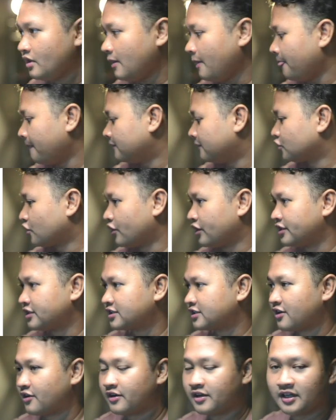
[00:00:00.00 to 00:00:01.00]
So
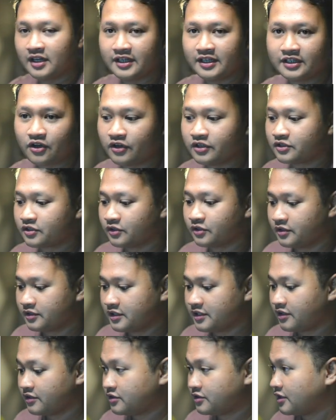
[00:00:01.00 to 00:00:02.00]
it's currently going to
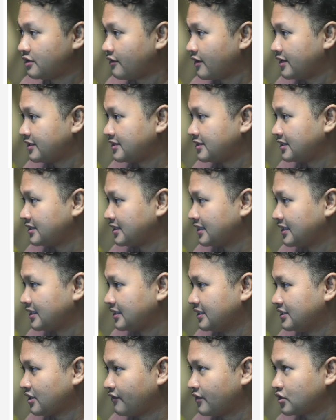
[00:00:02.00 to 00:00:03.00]
generating
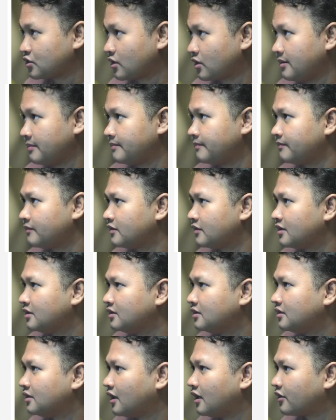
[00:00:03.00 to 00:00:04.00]
the JavaScript.
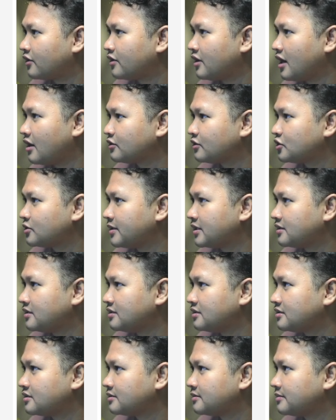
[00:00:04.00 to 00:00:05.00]
I don't know how to make
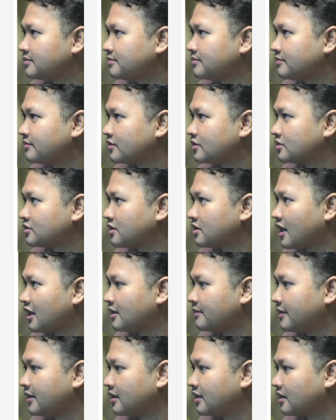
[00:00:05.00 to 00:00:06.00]
this
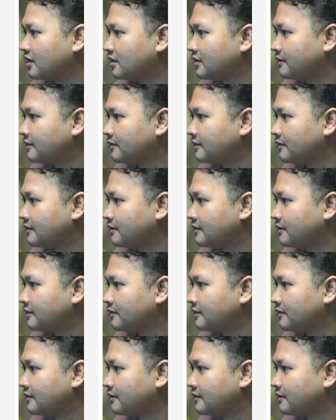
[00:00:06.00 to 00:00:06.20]
slightly bigger.